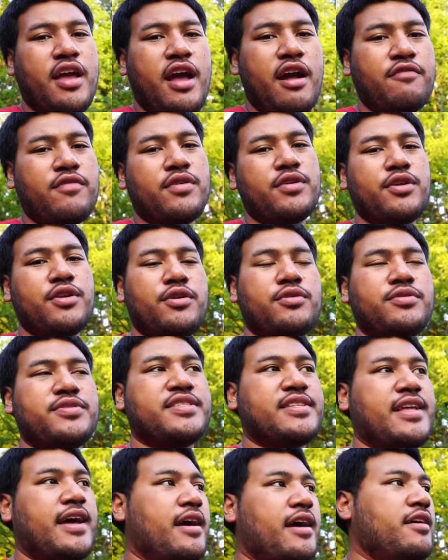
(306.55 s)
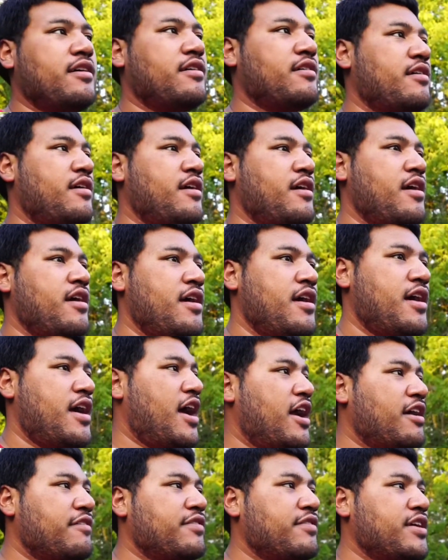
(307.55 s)
Everyone knows that
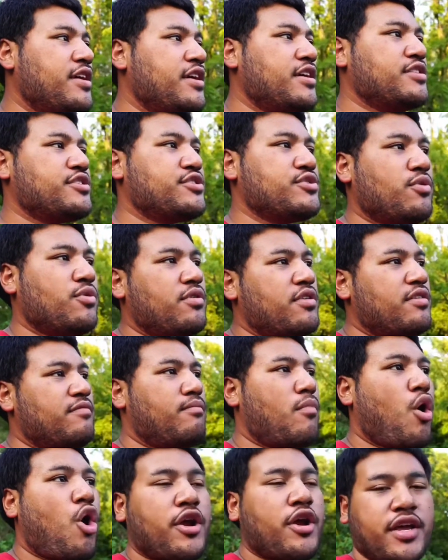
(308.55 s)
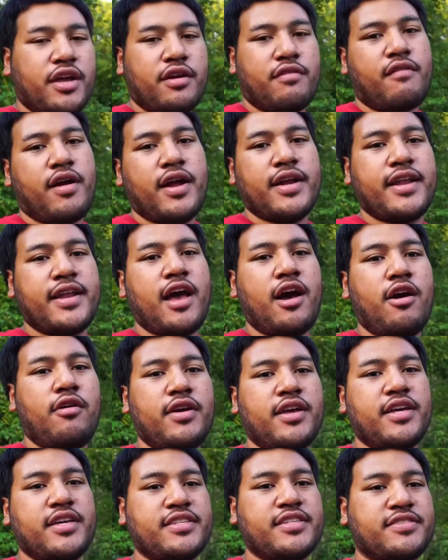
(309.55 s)
every sort of market right now
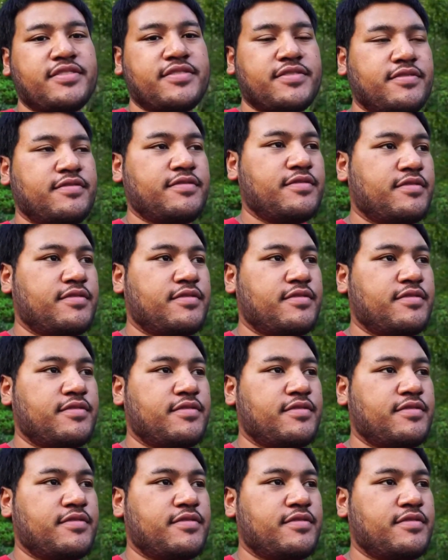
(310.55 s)
is